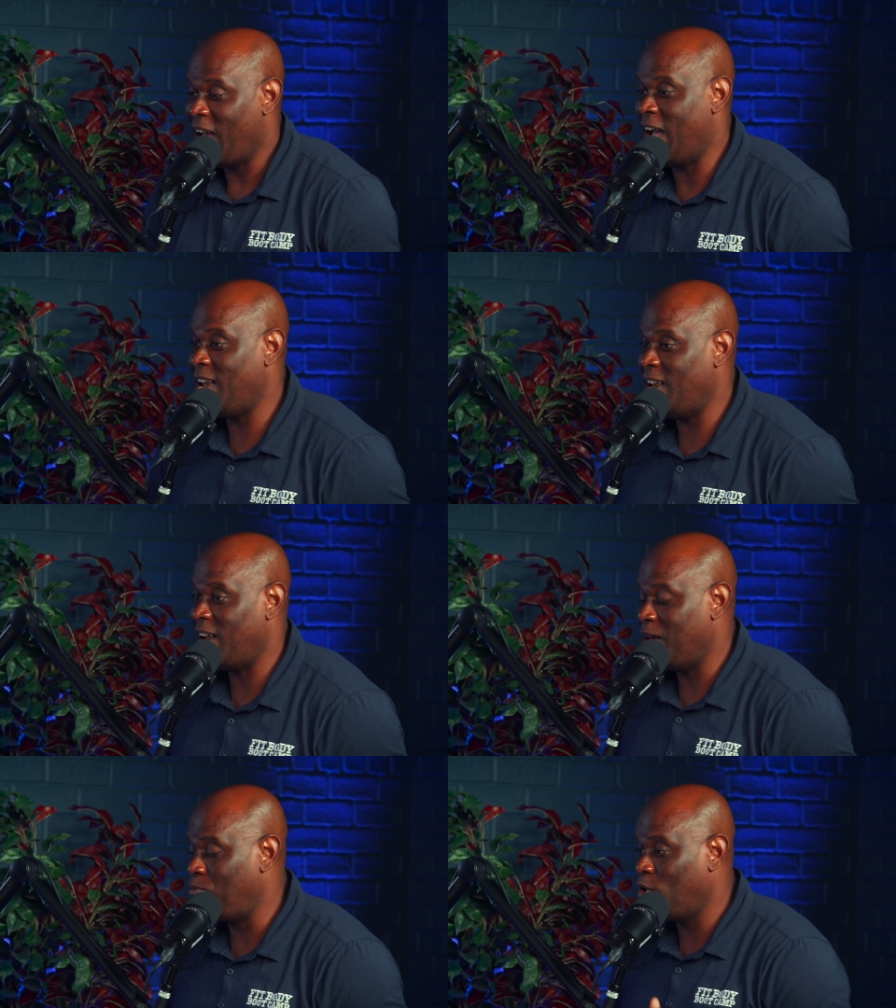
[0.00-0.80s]
And
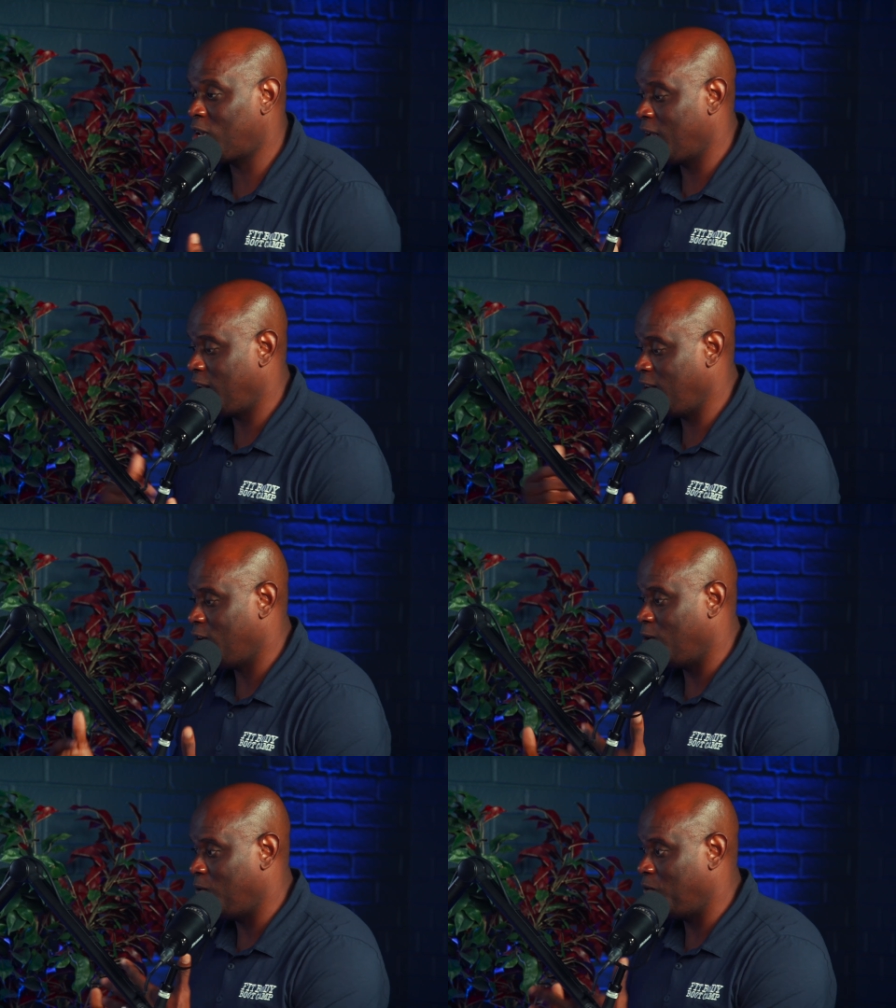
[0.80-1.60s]
and I'm looking at, you
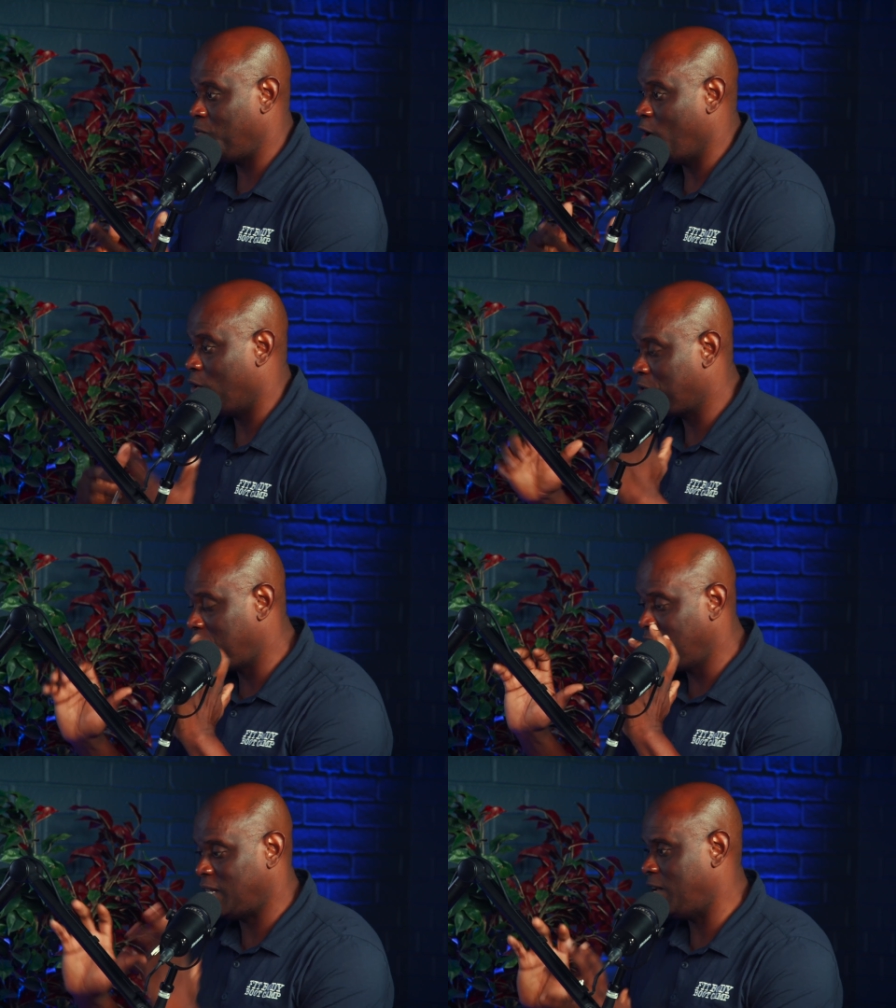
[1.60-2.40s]
know, all the
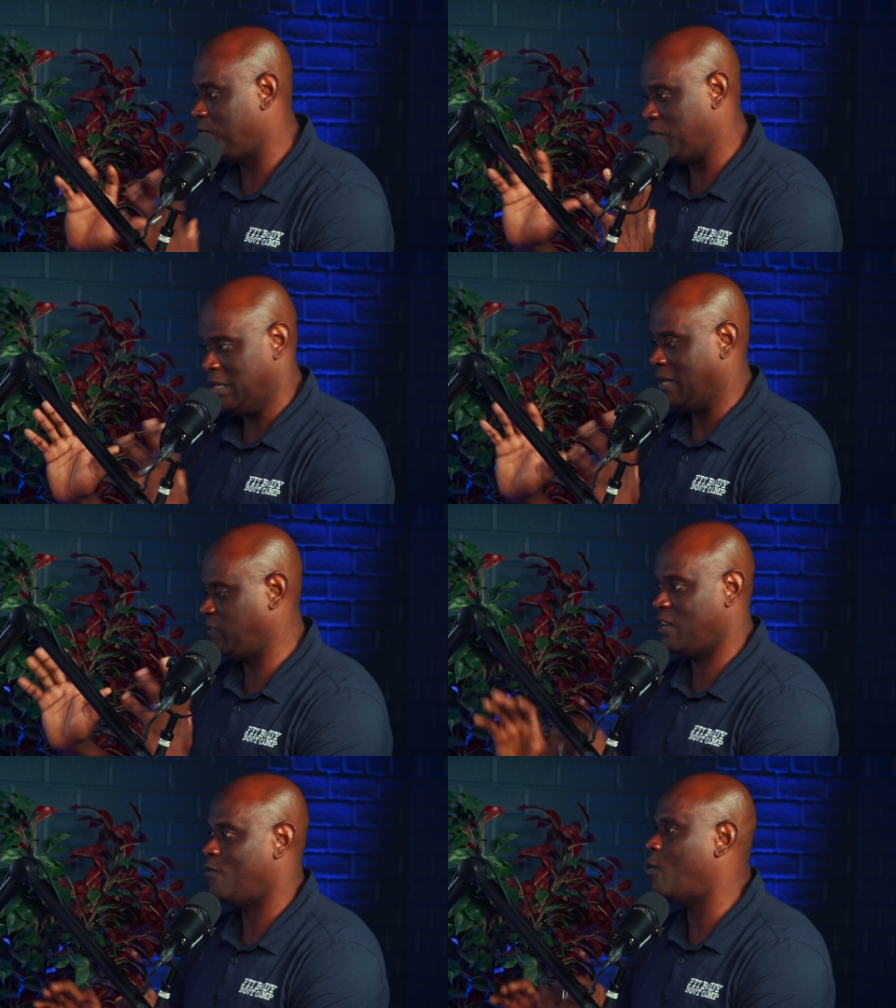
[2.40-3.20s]
things that I've, I've
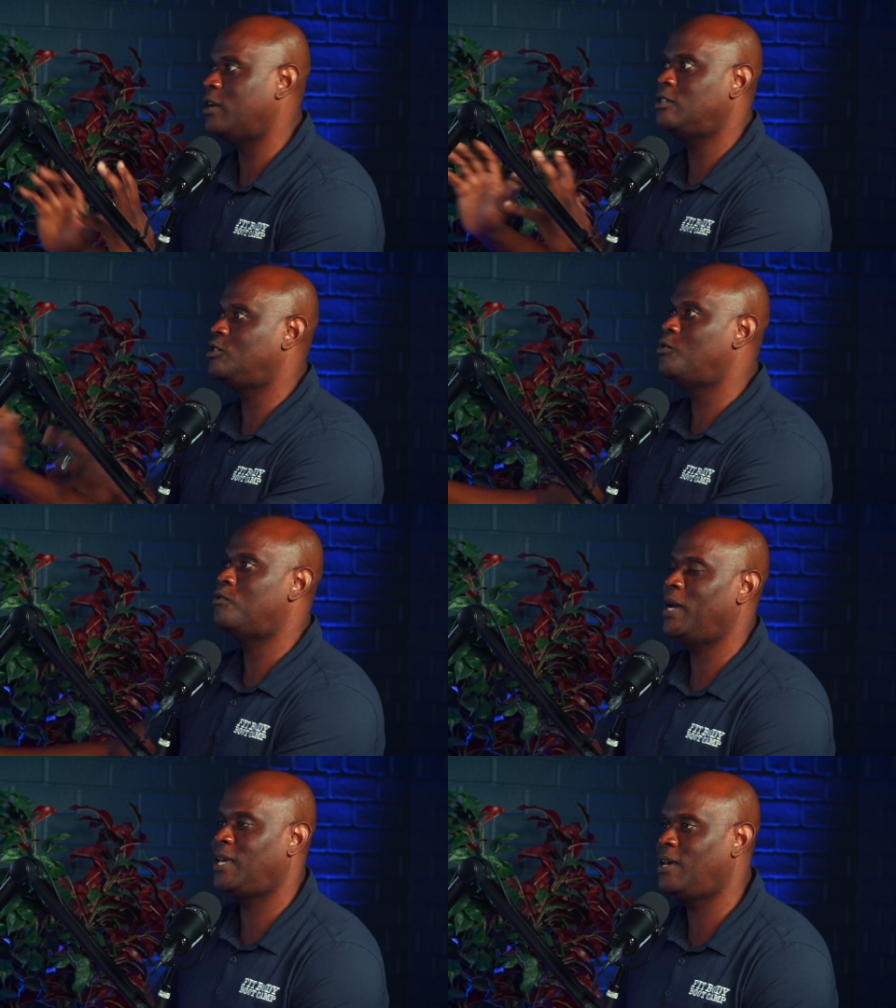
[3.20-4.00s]
said I've wanted to do with
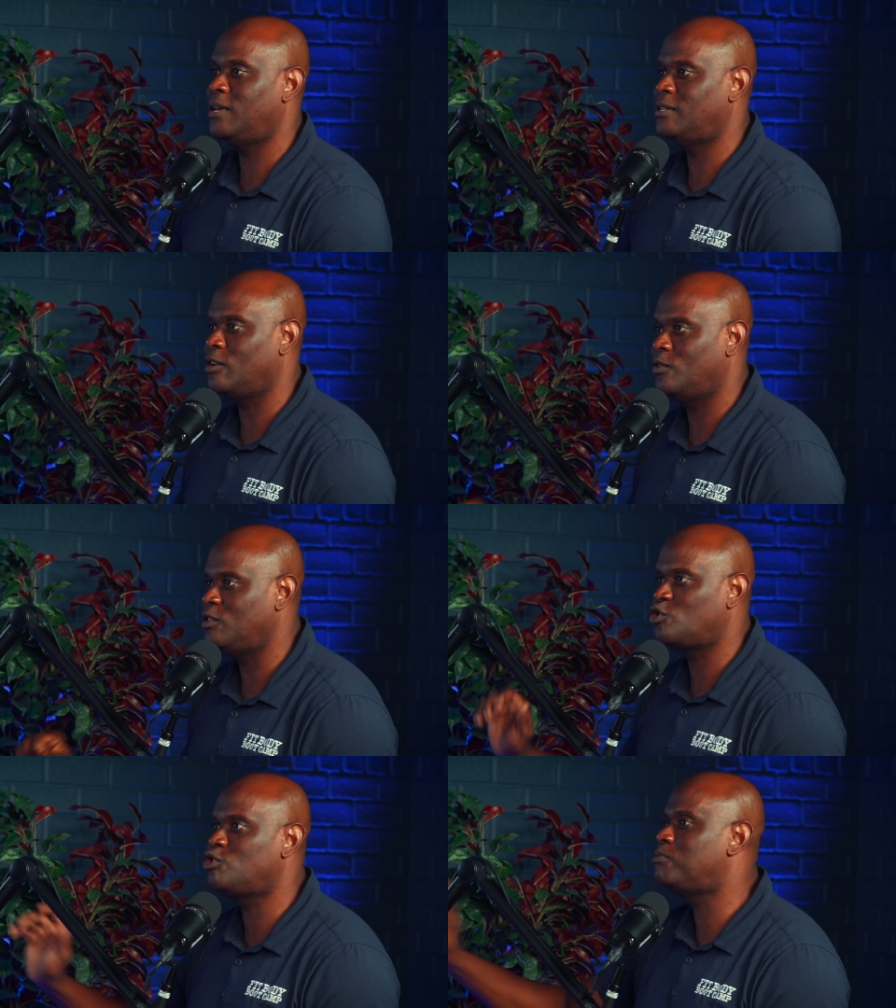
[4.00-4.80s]
my kids, all
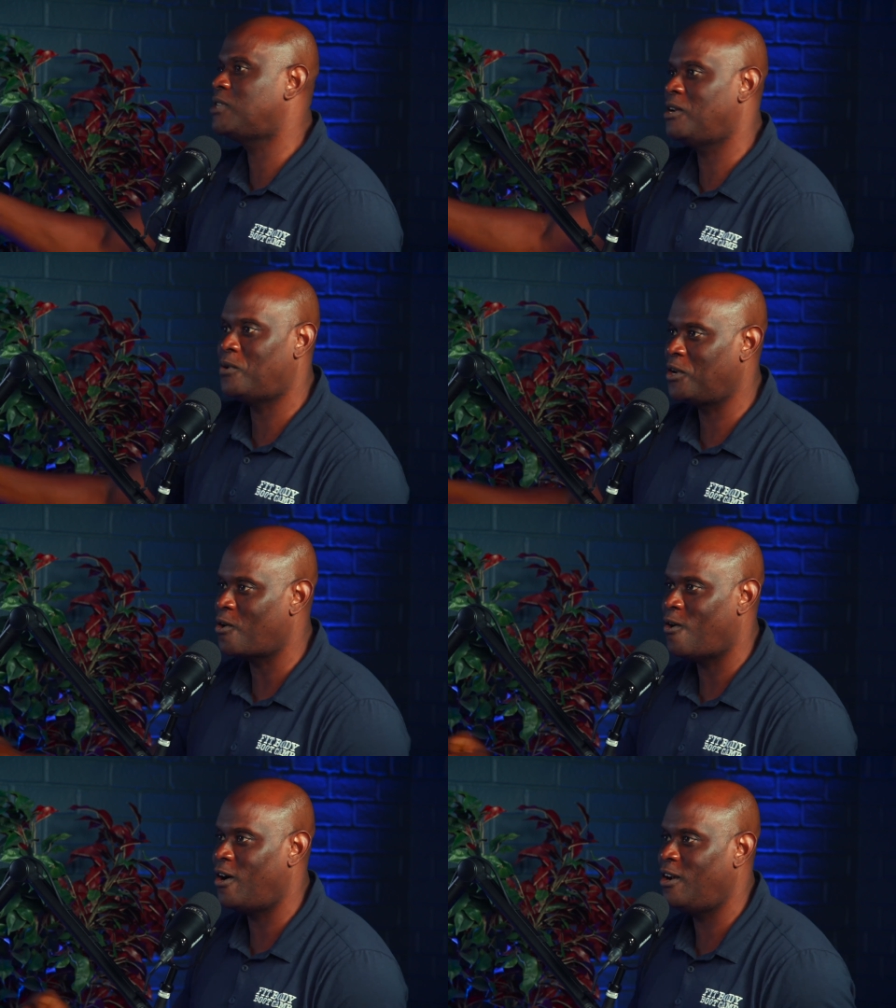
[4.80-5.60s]
these trips that I want to
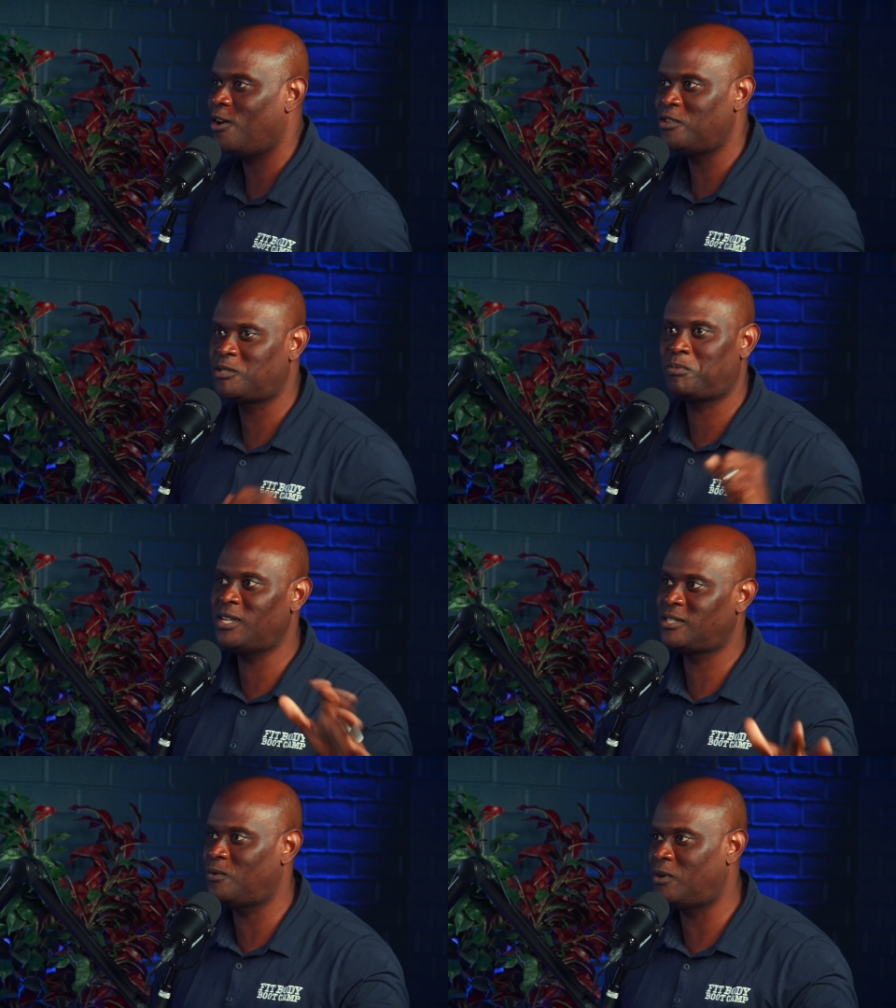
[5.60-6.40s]
go on, and all these
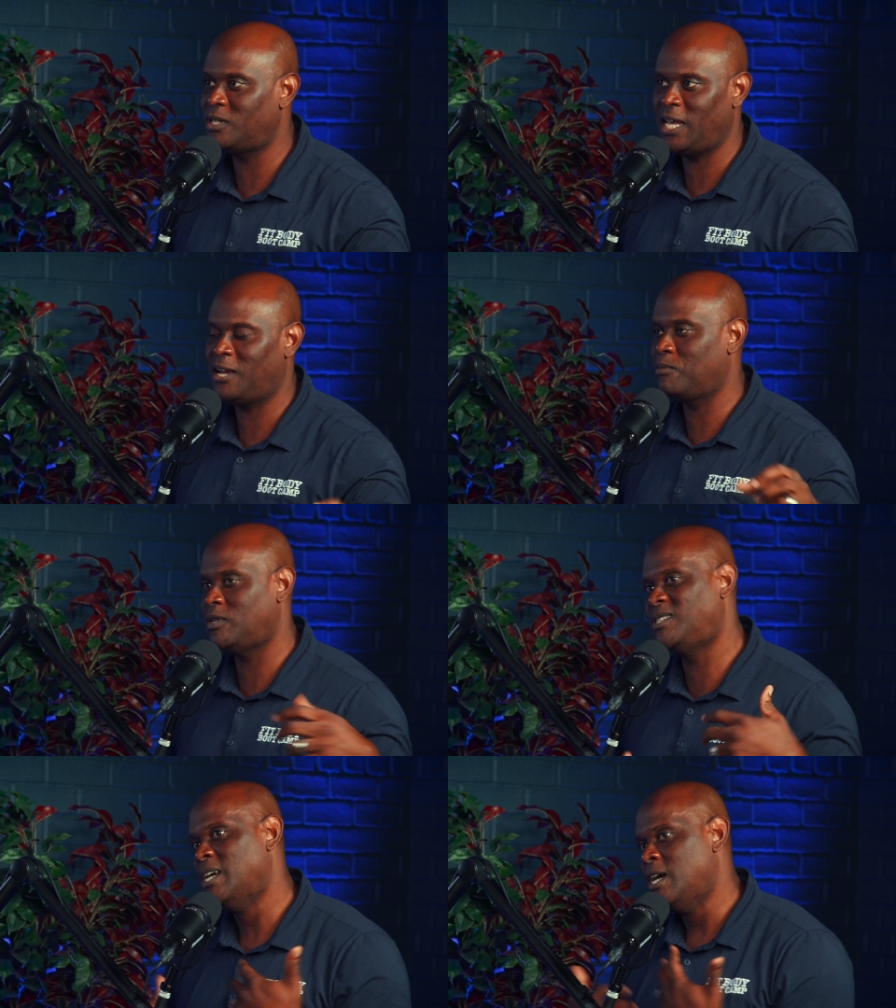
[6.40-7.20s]
places I want to take them. Because